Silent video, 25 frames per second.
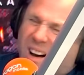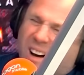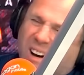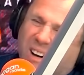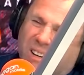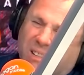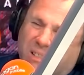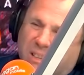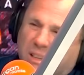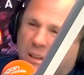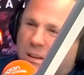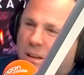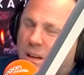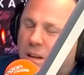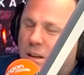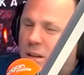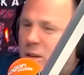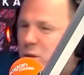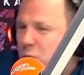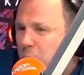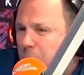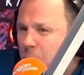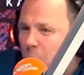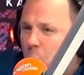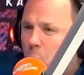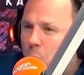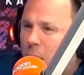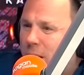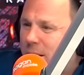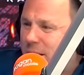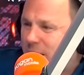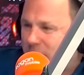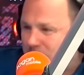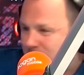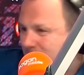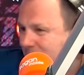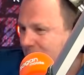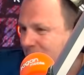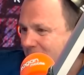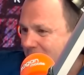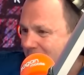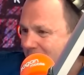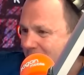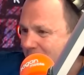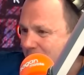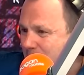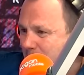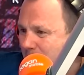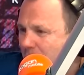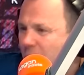Well, you're talking about one given
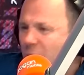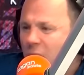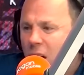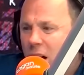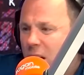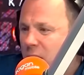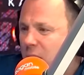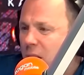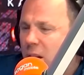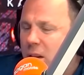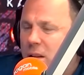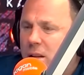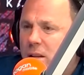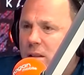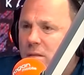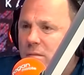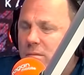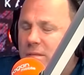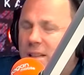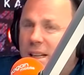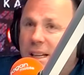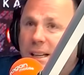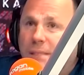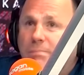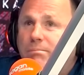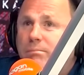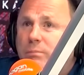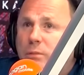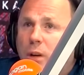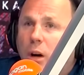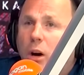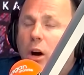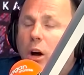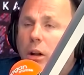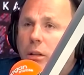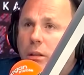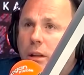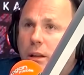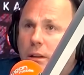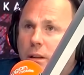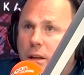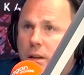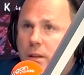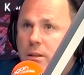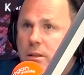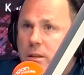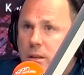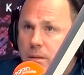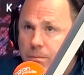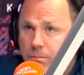game. I
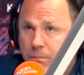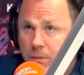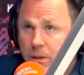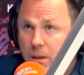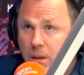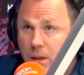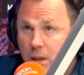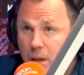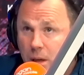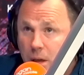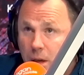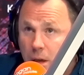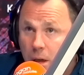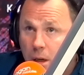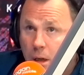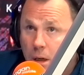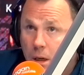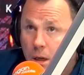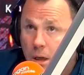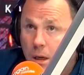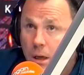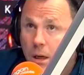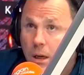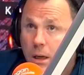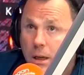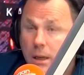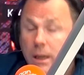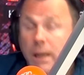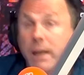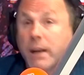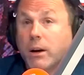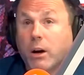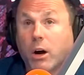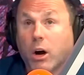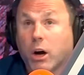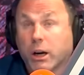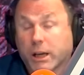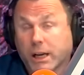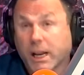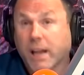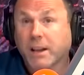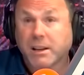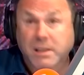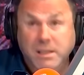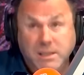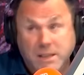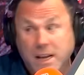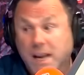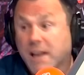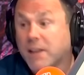think that's a... Yeah, I can
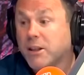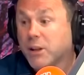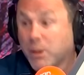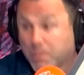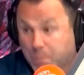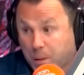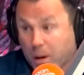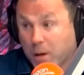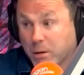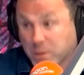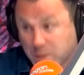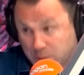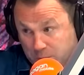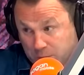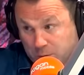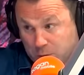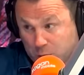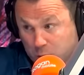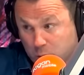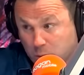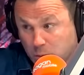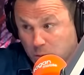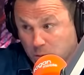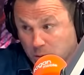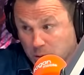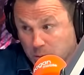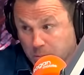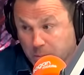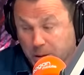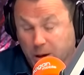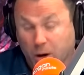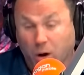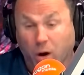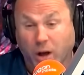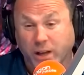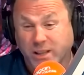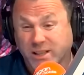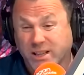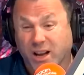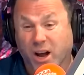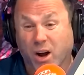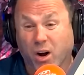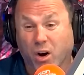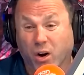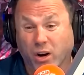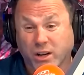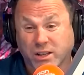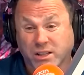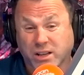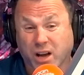understand the opposing view, but
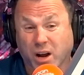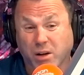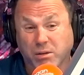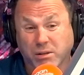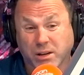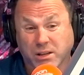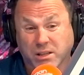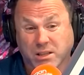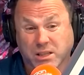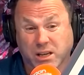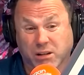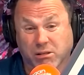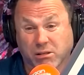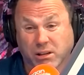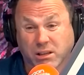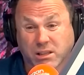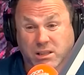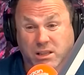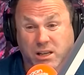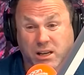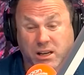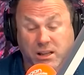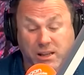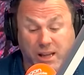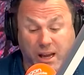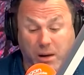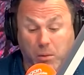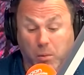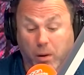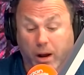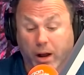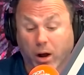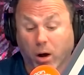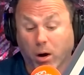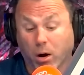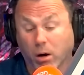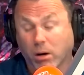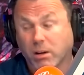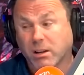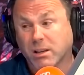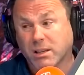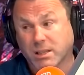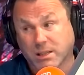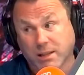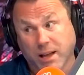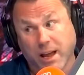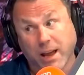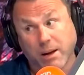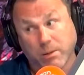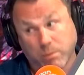I don't necessarily see it that way. I'm going
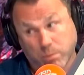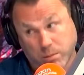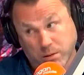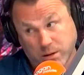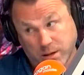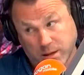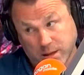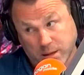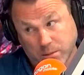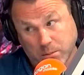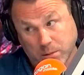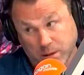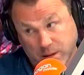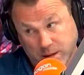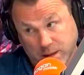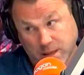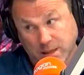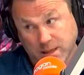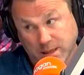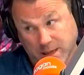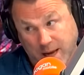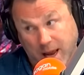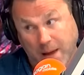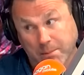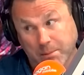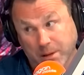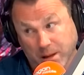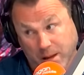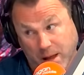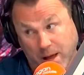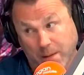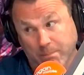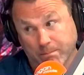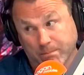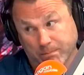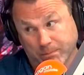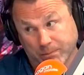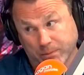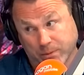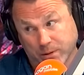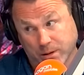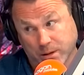to stay with this same club.